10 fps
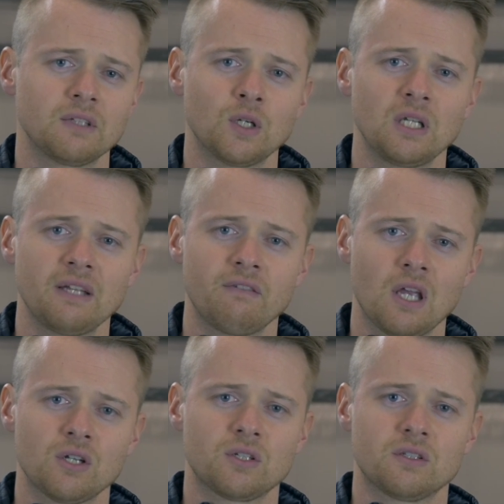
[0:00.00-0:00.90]
load
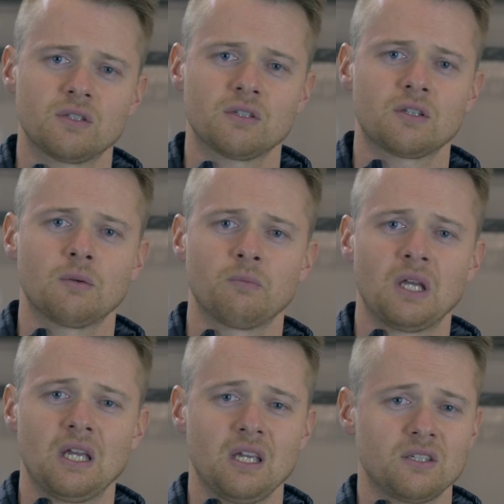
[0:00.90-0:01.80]
alleviation system
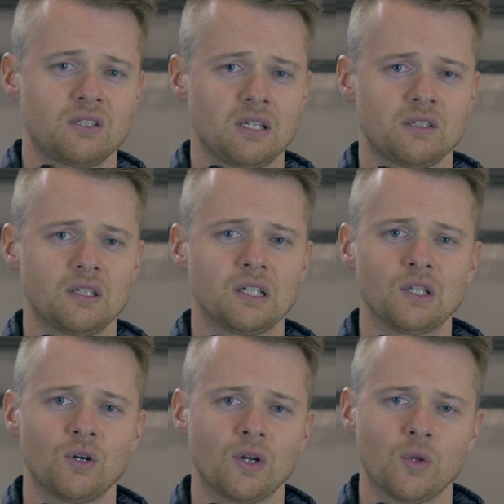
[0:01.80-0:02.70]
is sensing the
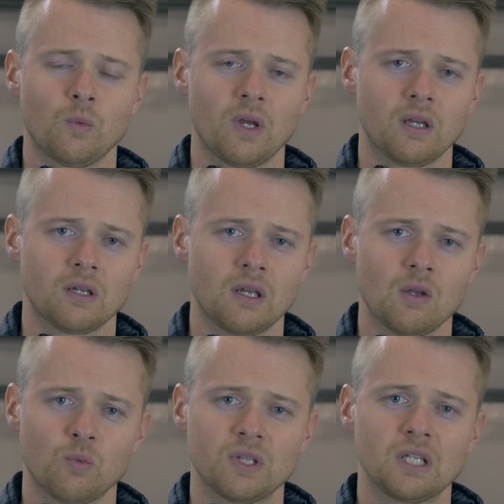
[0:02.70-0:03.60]
load on the wing,
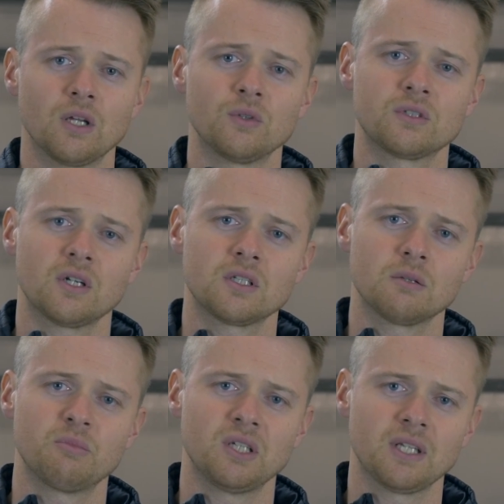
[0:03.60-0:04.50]
and when the load starts
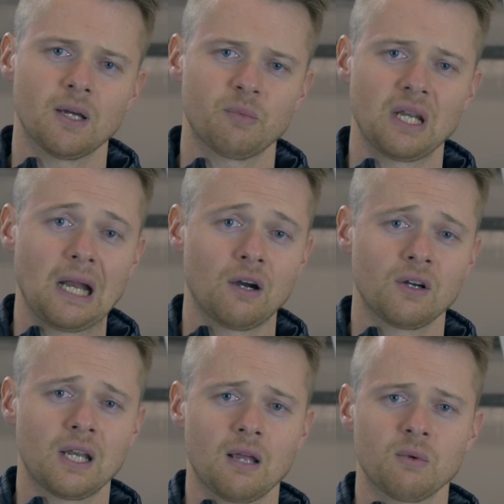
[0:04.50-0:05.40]
to build up, it
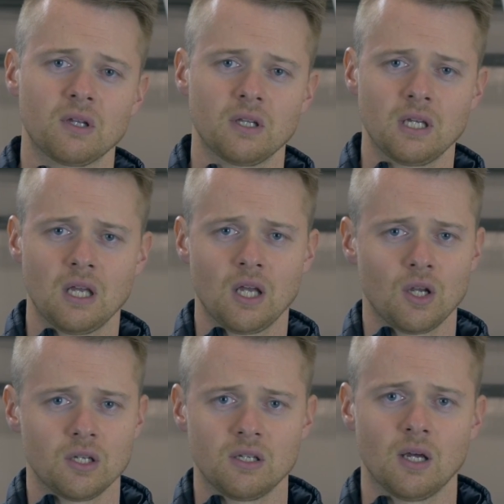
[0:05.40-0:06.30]
aerodynamically
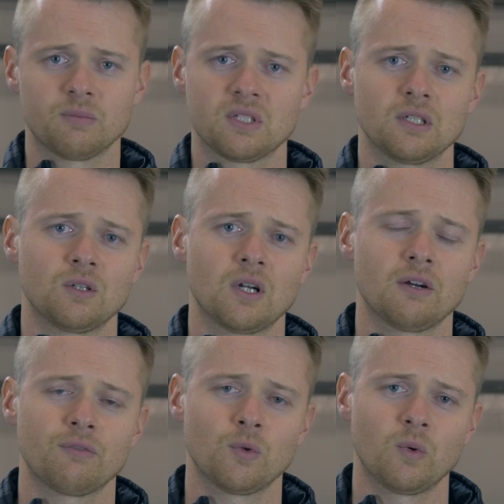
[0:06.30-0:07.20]
dumps the load
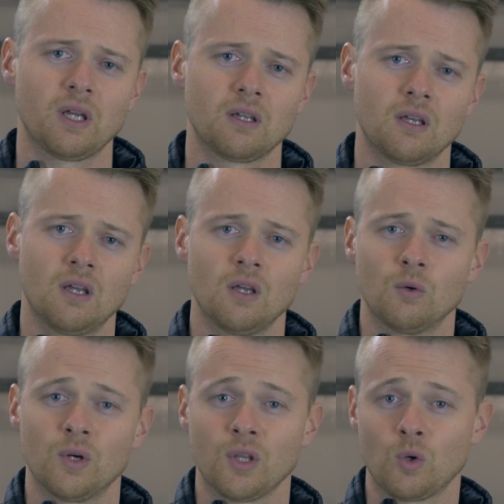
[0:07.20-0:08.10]
off the wing.
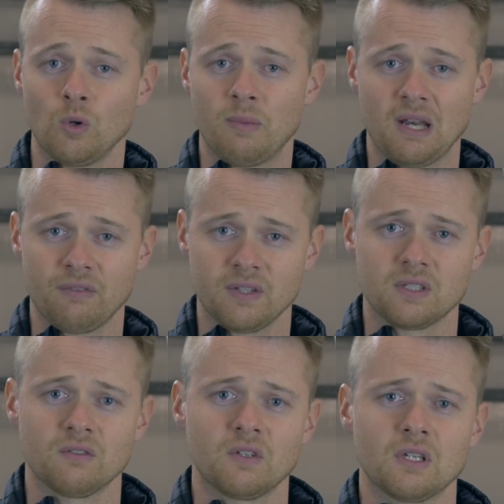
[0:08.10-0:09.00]
One of the cool
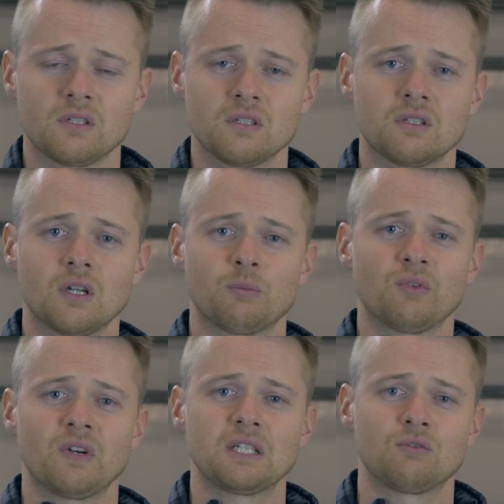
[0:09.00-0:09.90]
benefits of this is that it
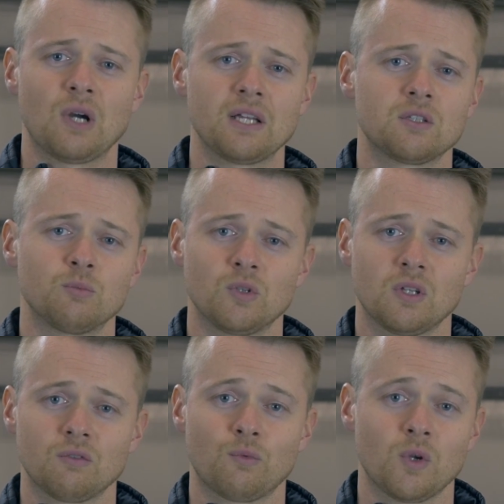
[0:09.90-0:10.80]
provides ride
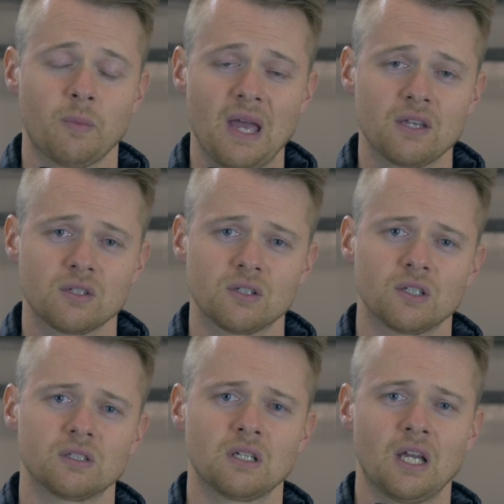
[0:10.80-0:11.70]
smoothing for the
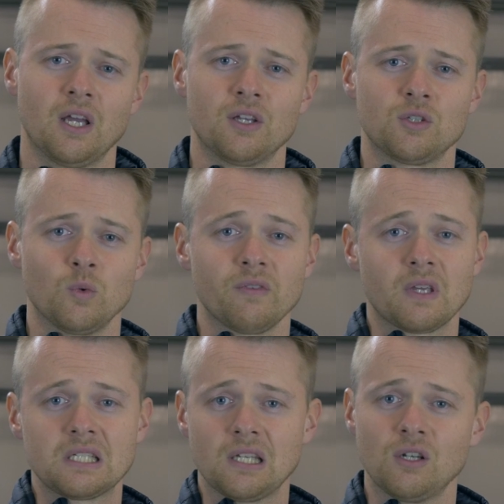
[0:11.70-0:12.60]
passengers. So we've
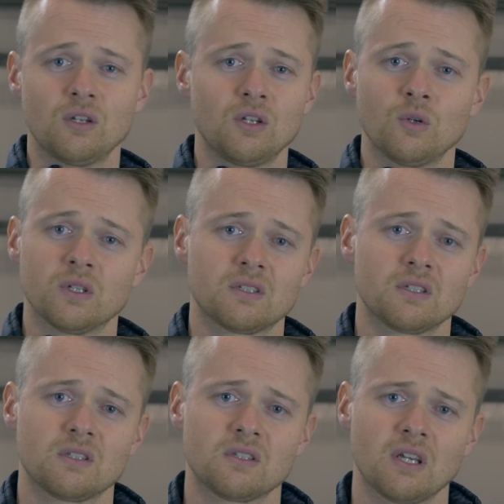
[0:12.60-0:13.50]
continued to do it
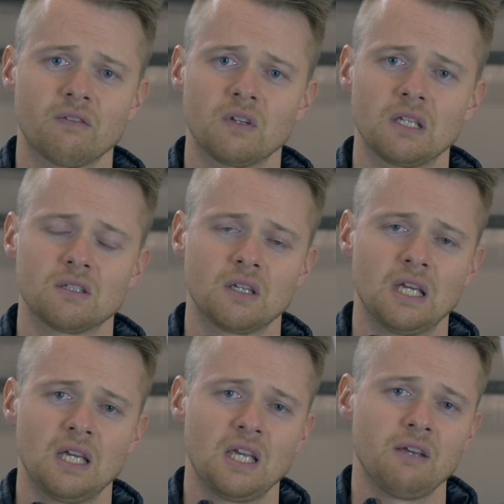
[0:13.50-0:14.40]
since the seventies.
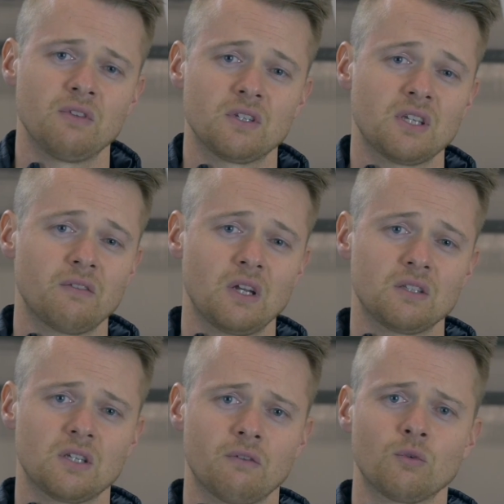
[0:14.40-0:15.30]
Even the seven
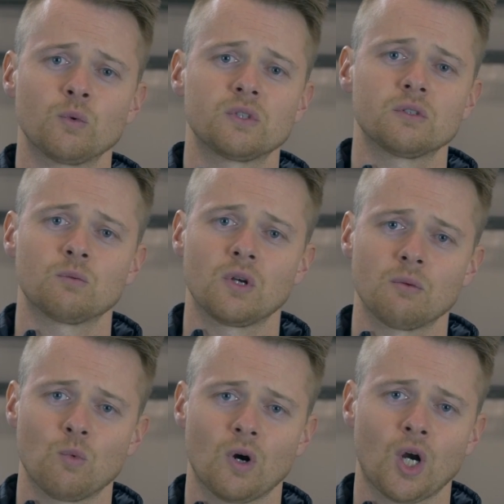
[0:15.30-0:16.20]
eighty-seven, which is one of the
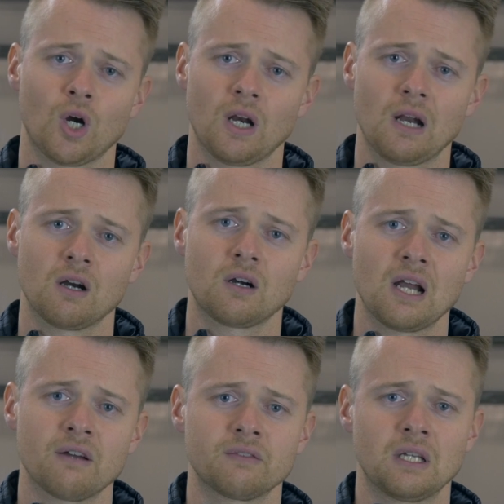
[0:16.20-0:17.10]
more current
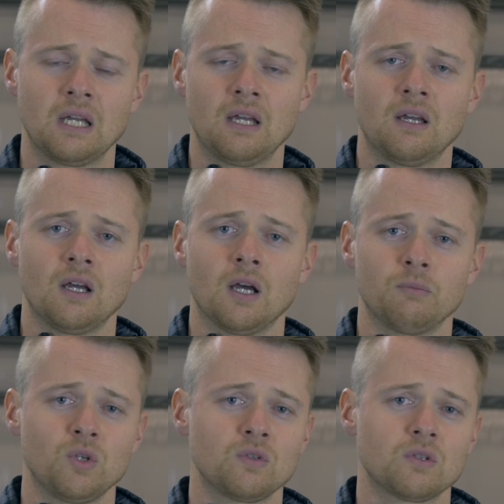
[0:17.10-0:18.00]
aircraft, um,
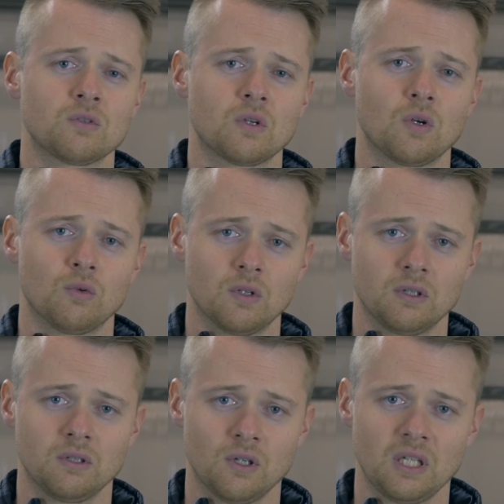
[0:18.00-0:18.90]
uses
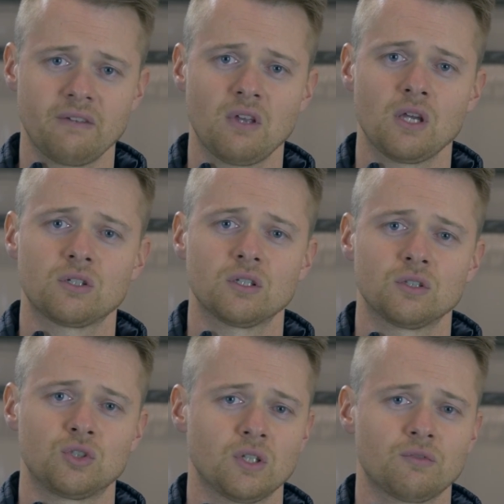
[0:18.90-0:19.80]
load
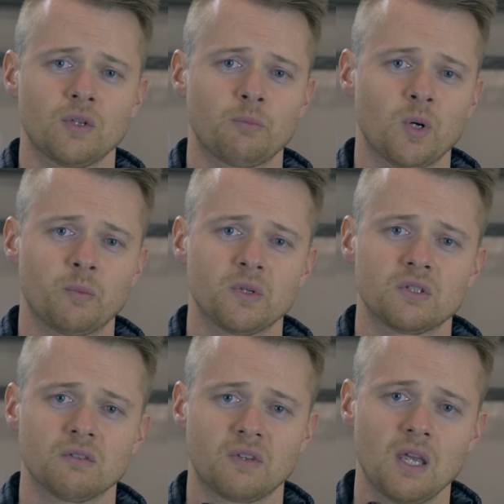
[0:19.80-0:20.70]
alleviation just for the
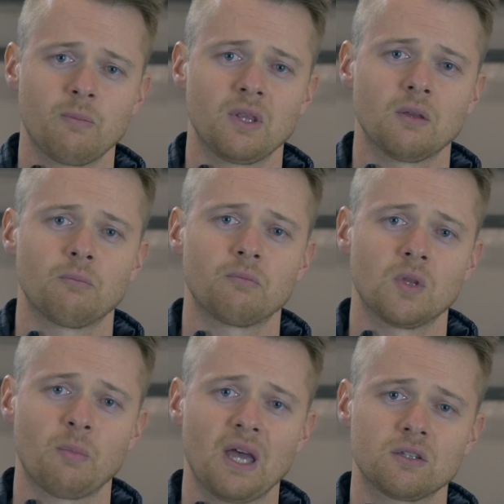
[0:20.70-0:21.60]
purpose of keeping the,
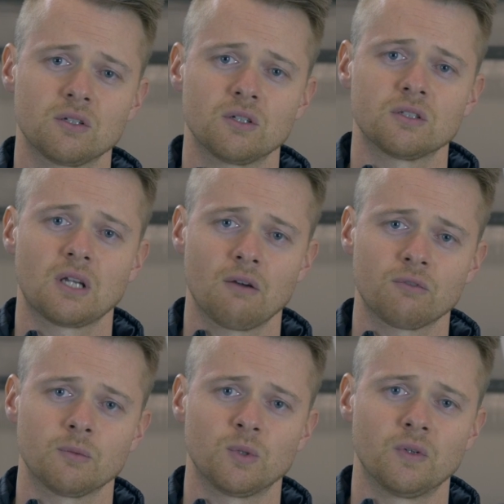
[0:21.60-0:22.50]
the passengers
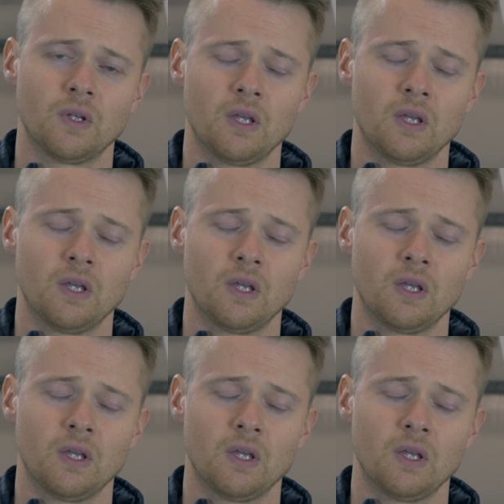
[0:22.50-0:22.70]
comfortable.